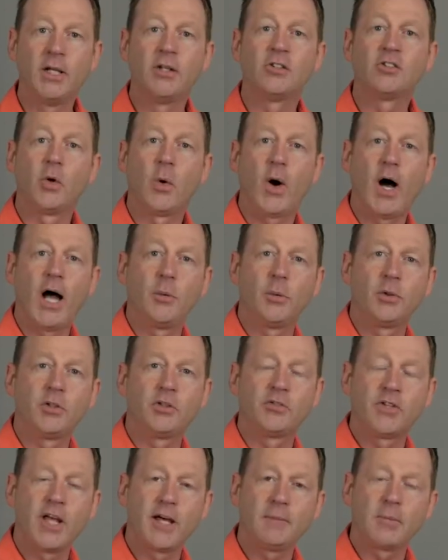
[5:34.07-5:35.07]
So I
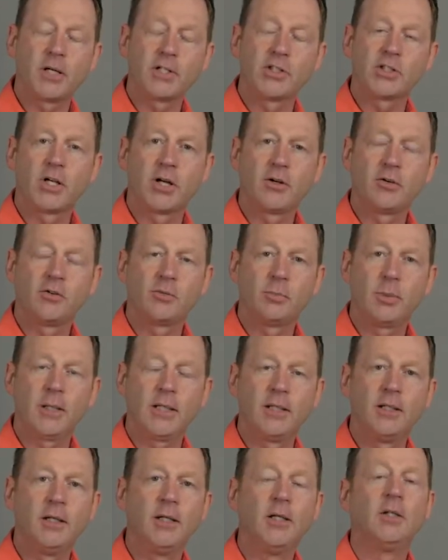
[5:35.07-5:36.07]
would set my shutter
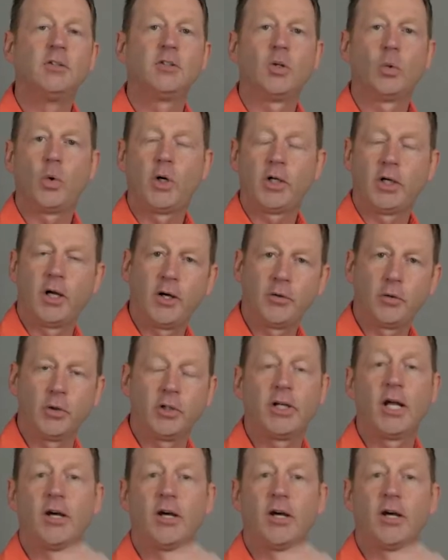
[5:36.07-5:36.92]
speed to 100.